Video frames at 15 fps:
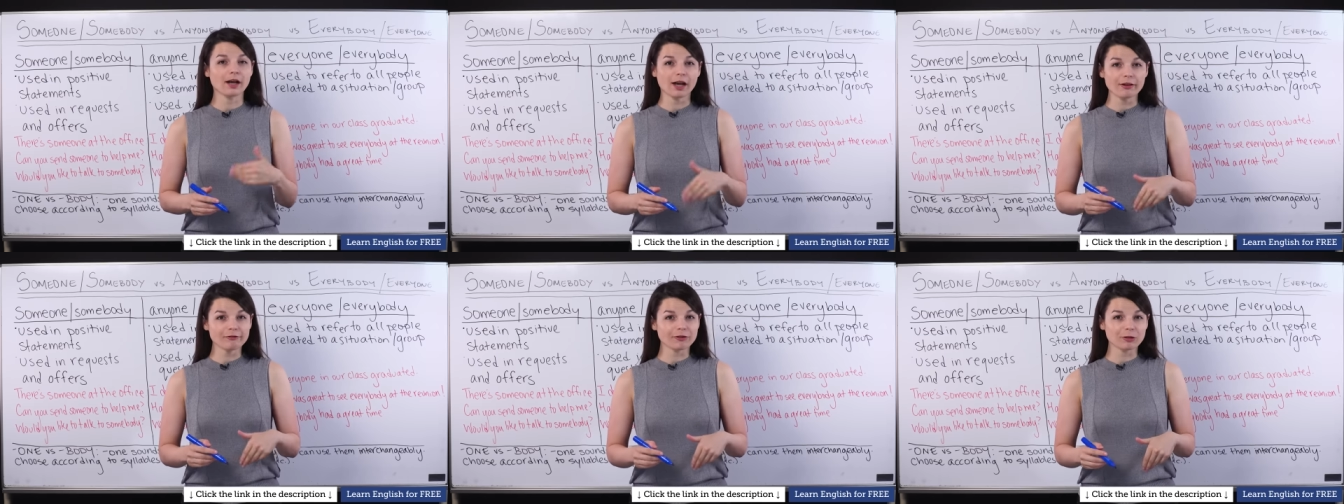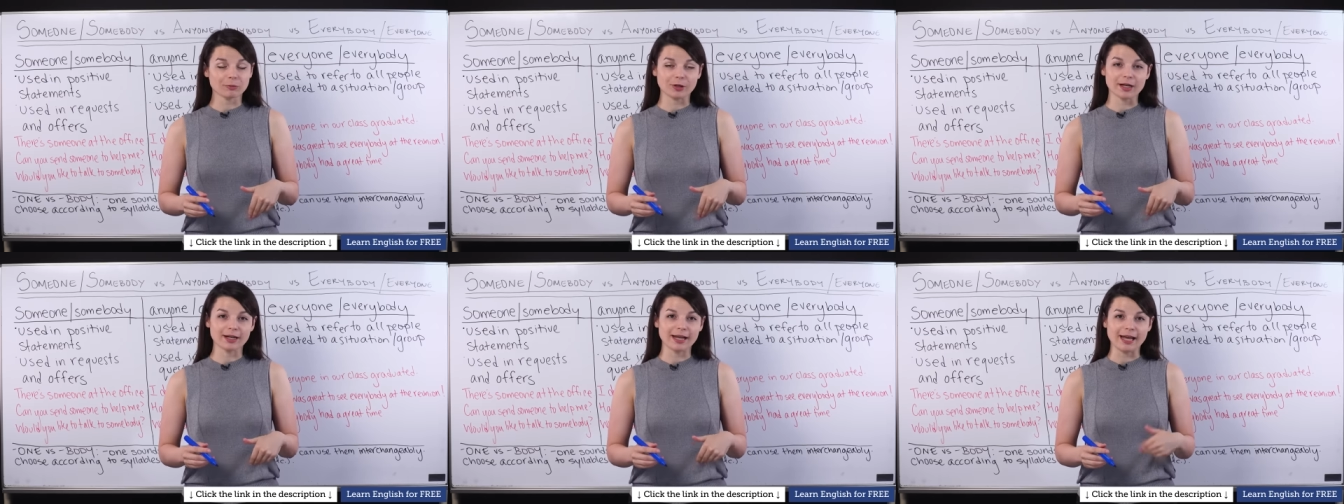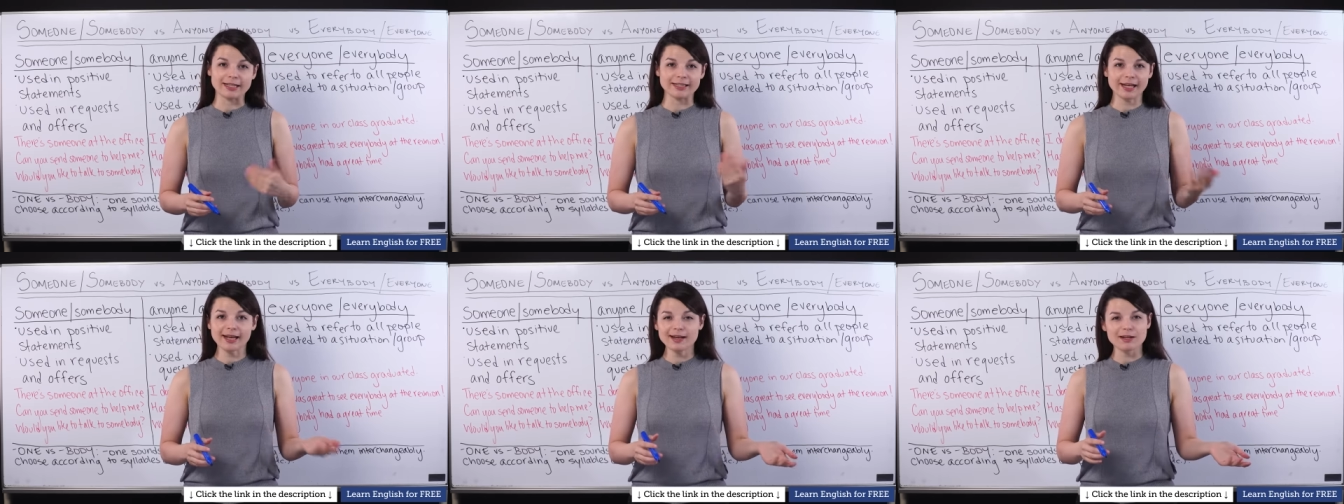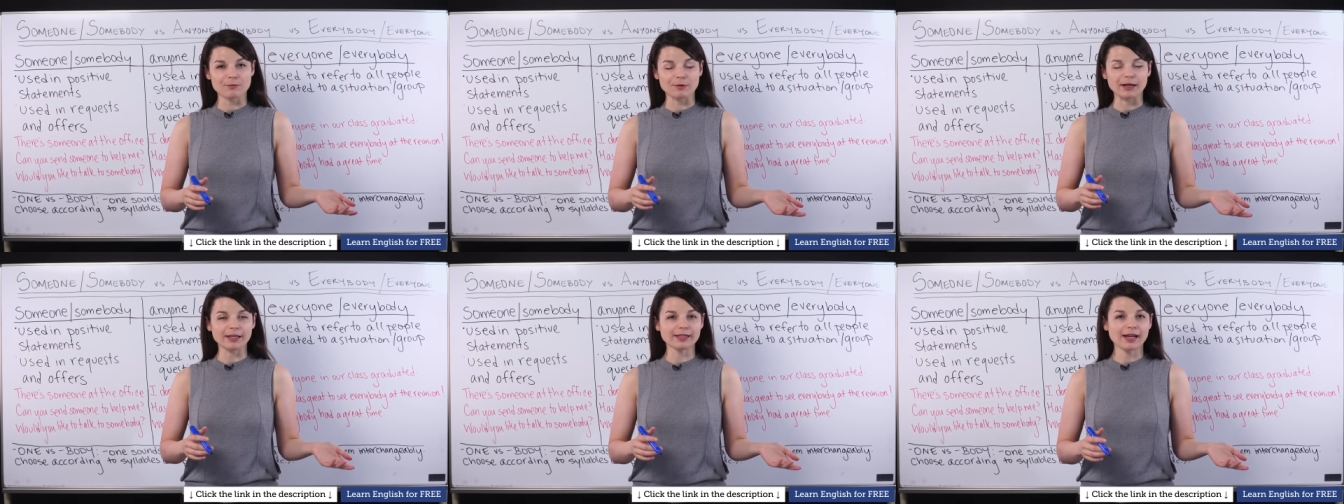everyone, and
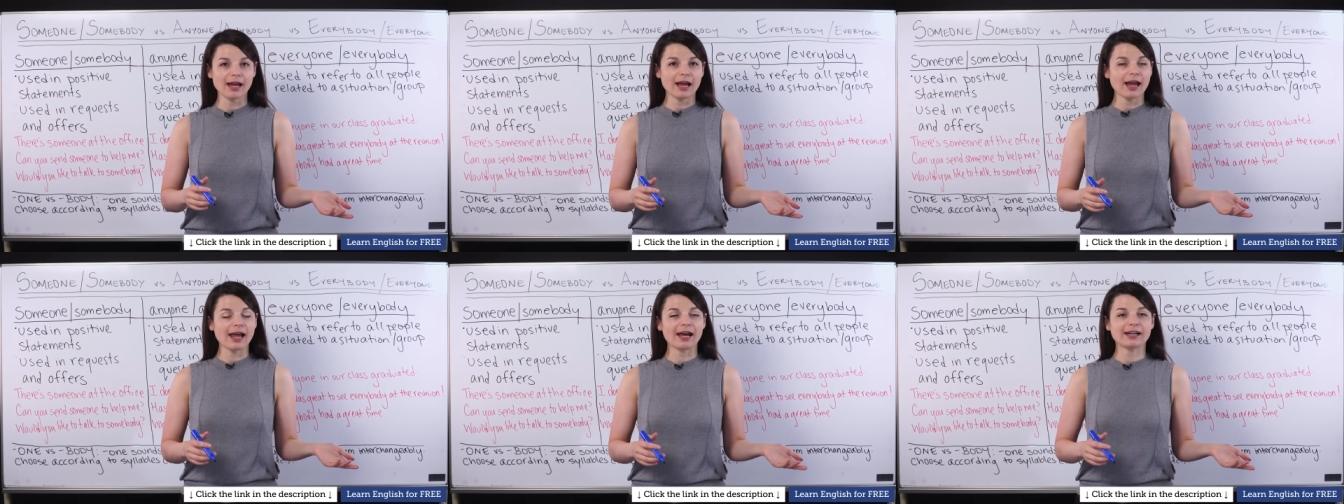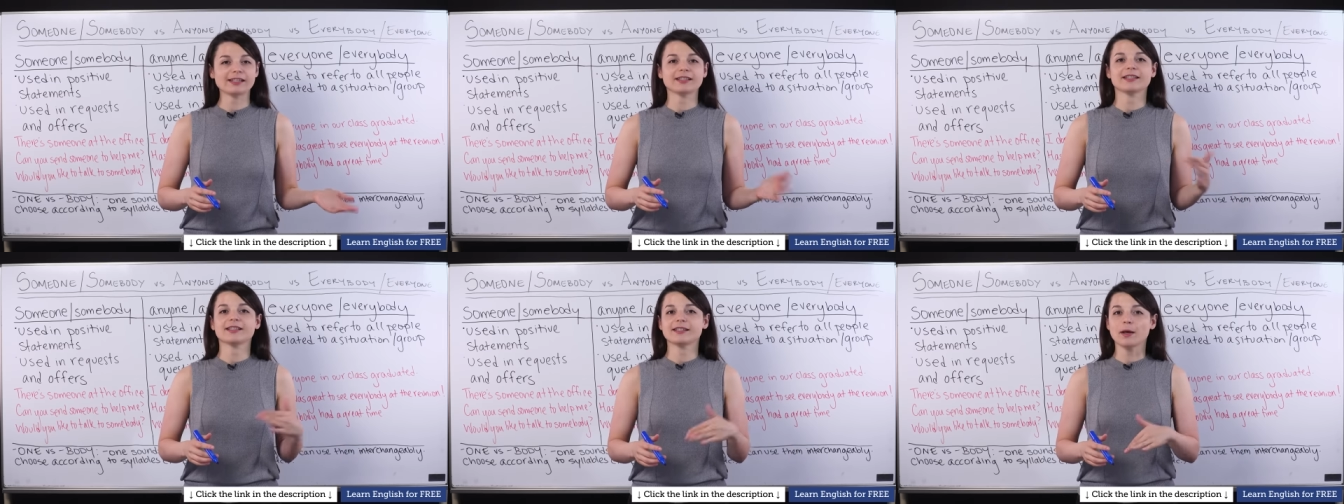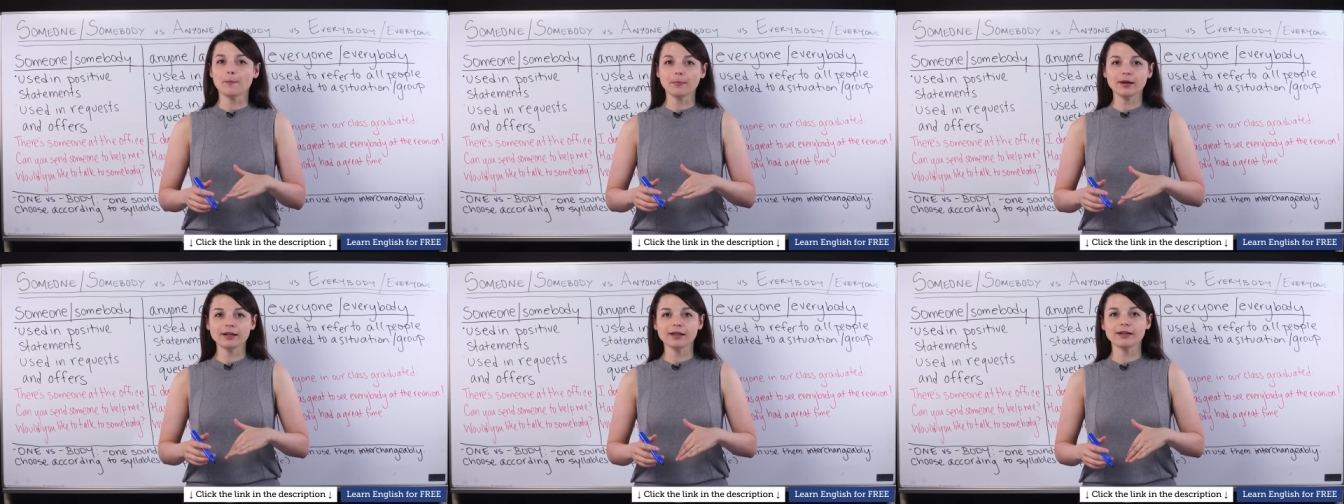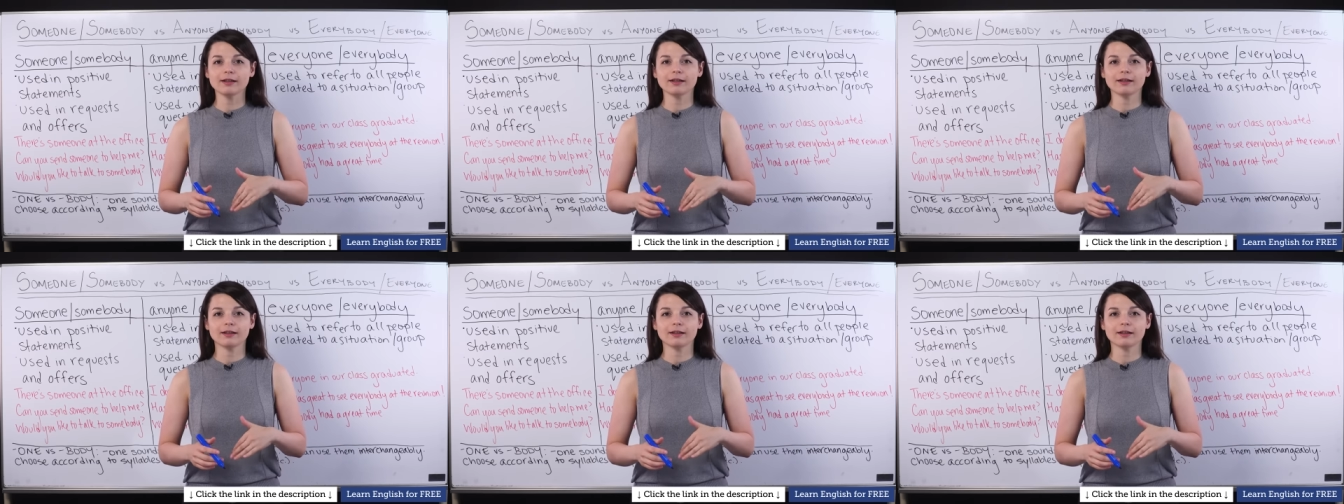anyone, and somebody,